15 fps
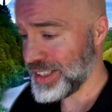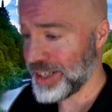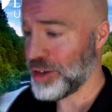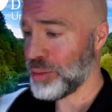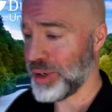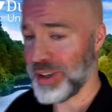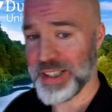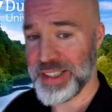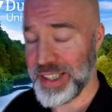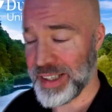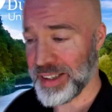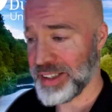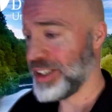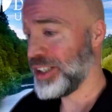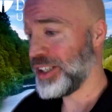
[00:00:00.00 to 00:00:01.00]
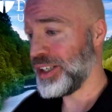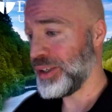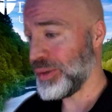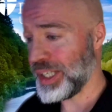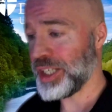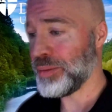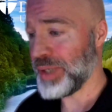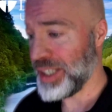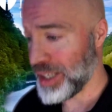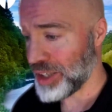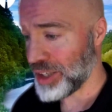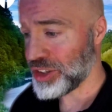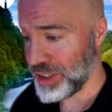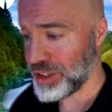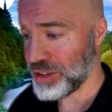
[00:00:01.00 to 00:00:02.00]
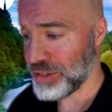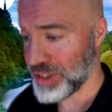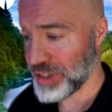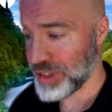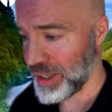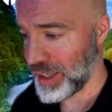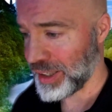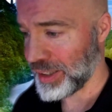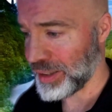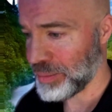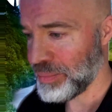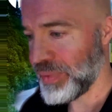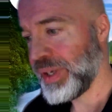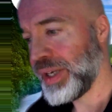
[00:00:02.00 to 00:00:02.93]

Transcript: terrible idea, you ain't going to be nudged into recycling.